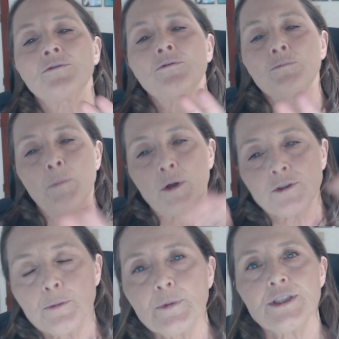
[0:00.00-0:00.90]

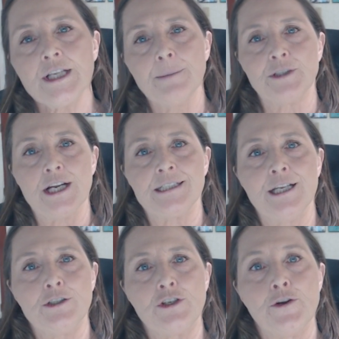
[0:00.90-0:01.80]
multiple subjects
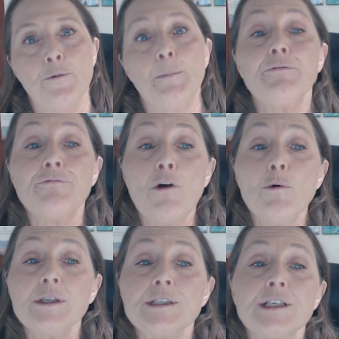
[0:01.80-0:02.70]
into, but
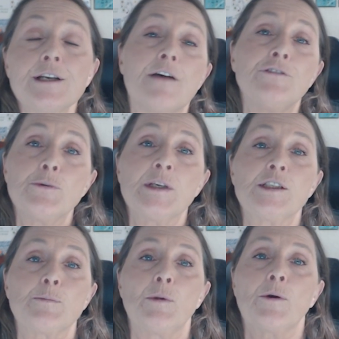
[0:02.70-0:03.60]
focused enough to
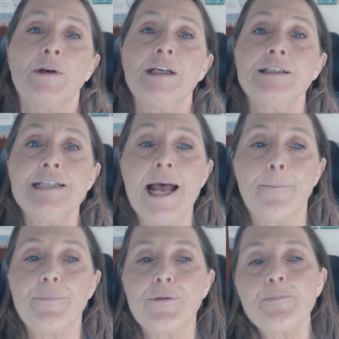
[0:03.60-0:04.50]
explore in
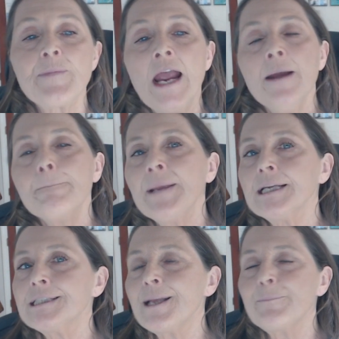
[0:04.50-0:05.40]
depth. Pick
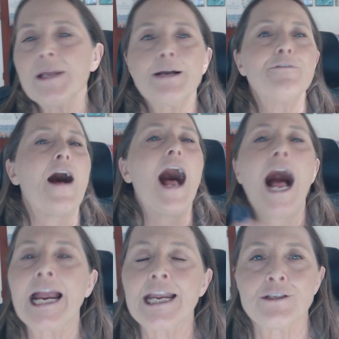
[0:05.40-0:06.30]
something of
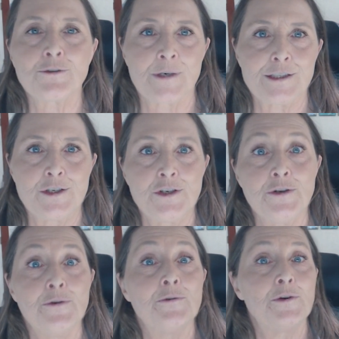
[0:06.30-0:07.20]
high interest to
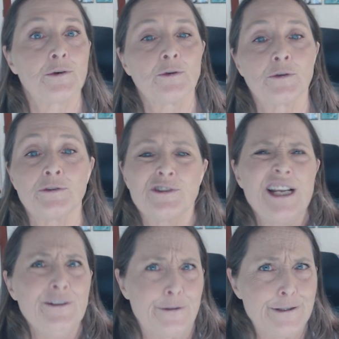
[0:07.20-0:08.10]
your learners
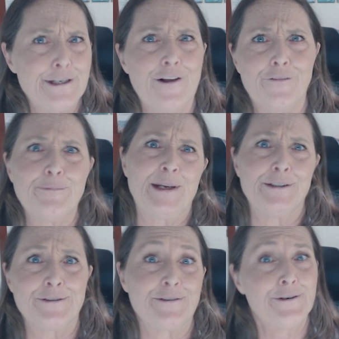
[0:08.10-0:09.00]
and yourself,
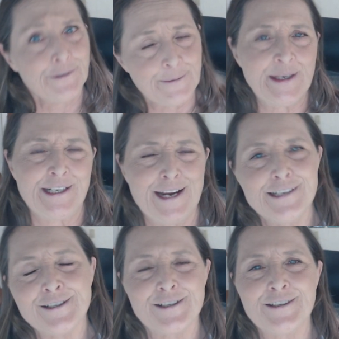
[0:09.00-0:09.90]
because you're going to be
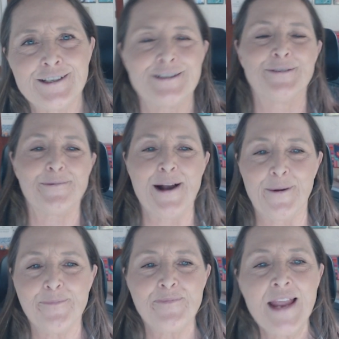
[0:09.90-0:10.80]
engaged in this as
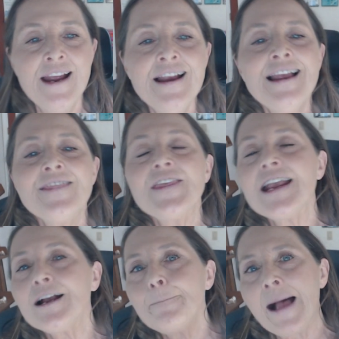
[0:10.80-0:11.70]
well.
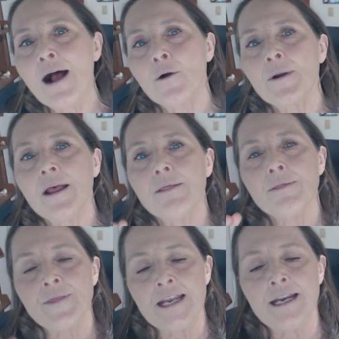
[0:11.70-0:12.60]
Think about
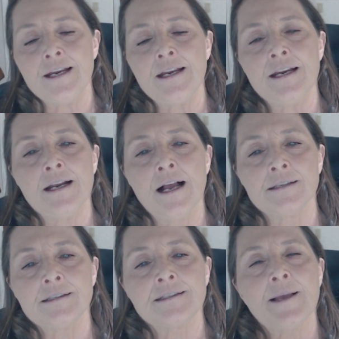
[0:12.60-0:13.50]

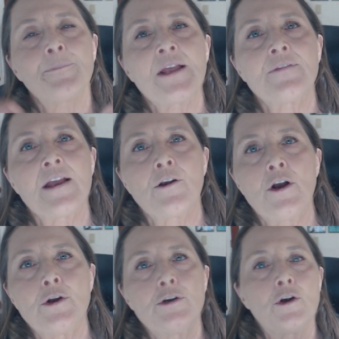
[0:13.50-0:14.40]
something that could